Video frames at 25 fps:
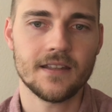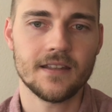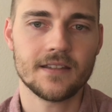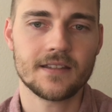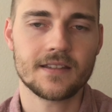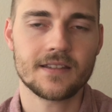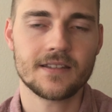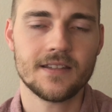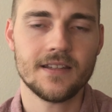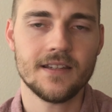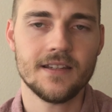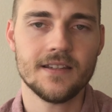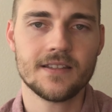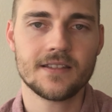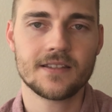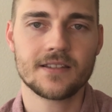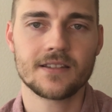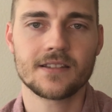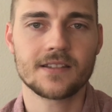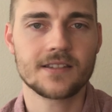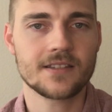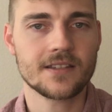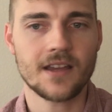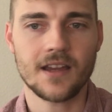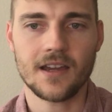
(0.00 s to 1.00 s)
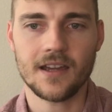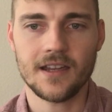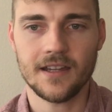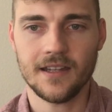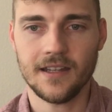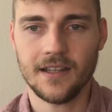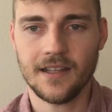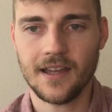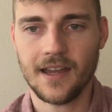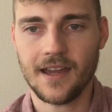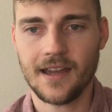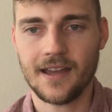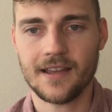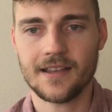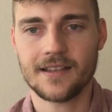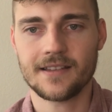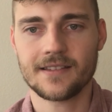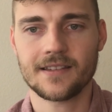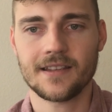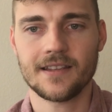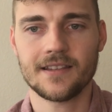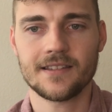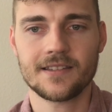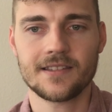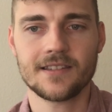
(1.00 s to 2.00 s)
sees society
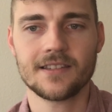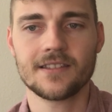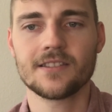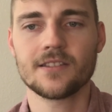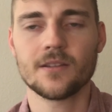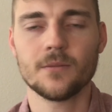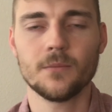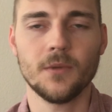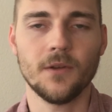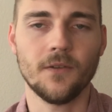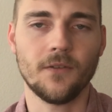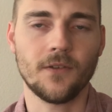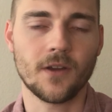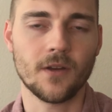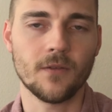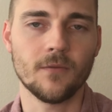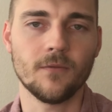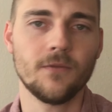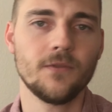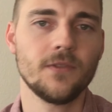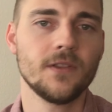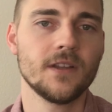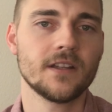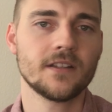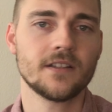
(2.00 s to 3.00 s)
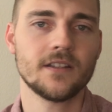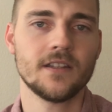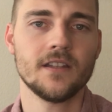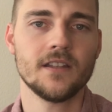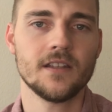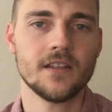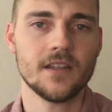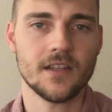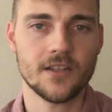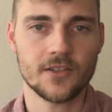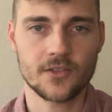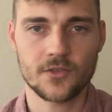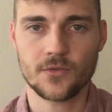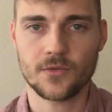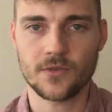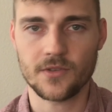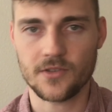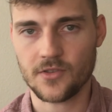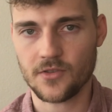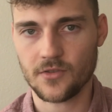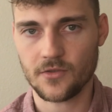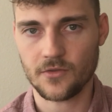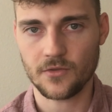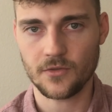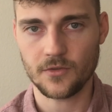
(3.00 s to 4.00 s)
as a system of conflicting
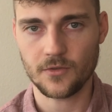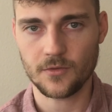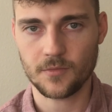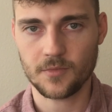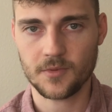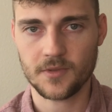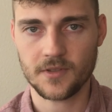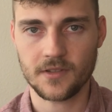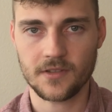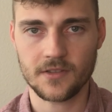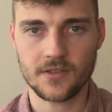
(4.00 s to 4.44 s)
interest groups,